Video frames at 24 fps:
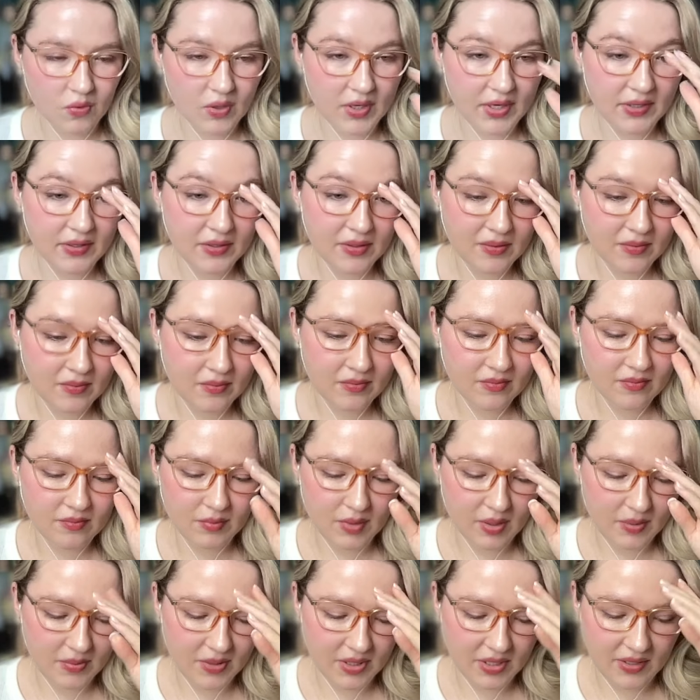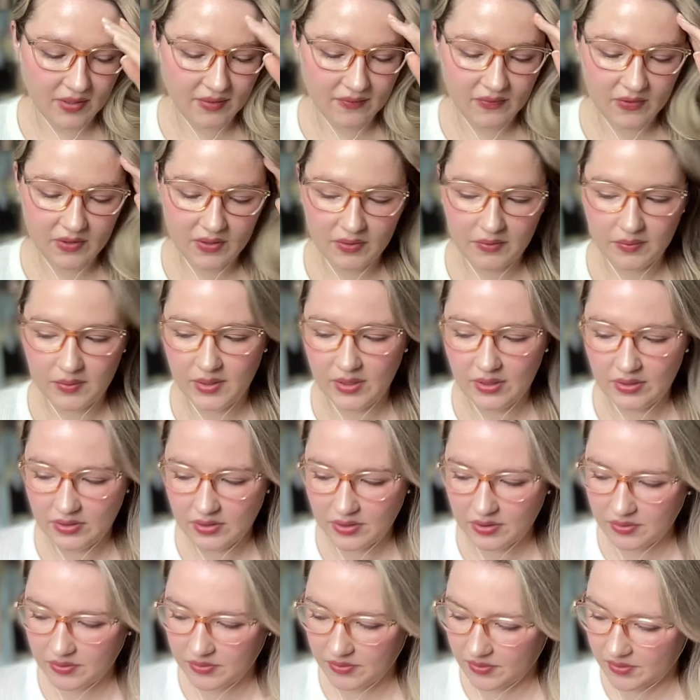random, probably not very well
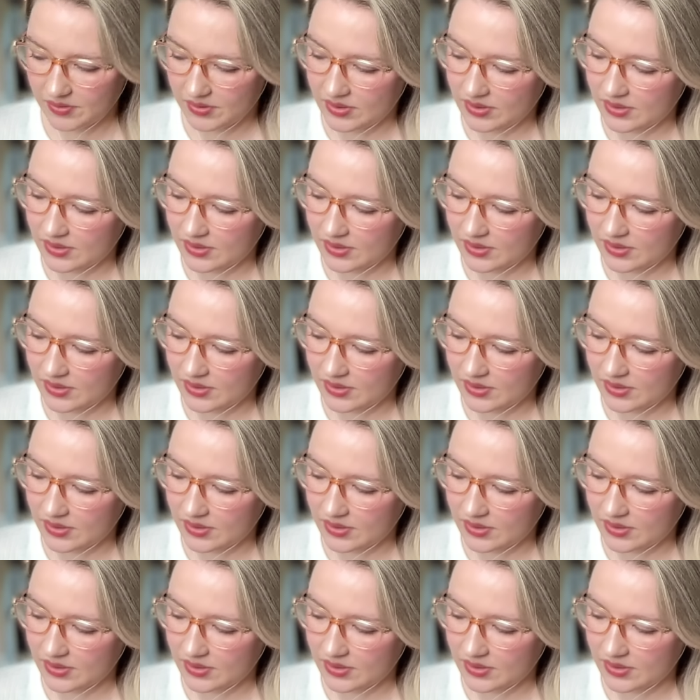known